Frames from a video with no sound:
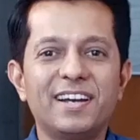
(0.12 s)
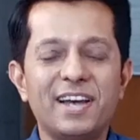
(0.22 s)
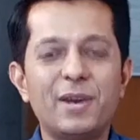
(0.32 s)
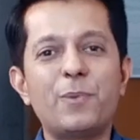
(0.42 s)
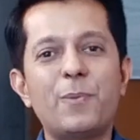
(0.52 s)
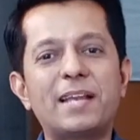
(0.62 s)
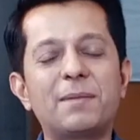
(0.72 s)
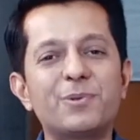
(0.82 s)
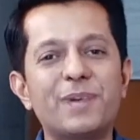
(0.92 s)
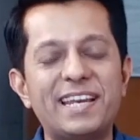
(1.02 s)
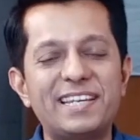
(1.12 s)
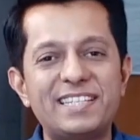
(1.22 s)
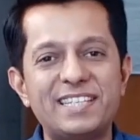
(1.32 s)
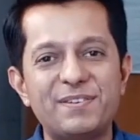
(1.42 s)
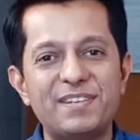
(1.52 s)
Hello and welcome to N
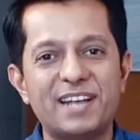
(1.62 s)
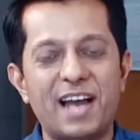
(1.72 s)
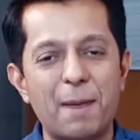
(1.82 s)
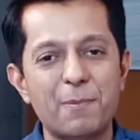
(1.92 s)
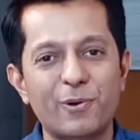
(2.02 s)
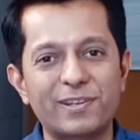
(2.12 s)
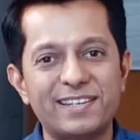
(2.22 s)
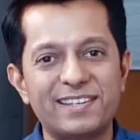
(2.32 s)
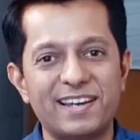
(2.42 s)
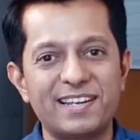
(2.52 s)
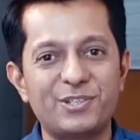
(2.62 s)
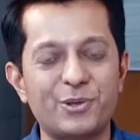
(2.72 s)
D T V. I'm Rohit Khilnani.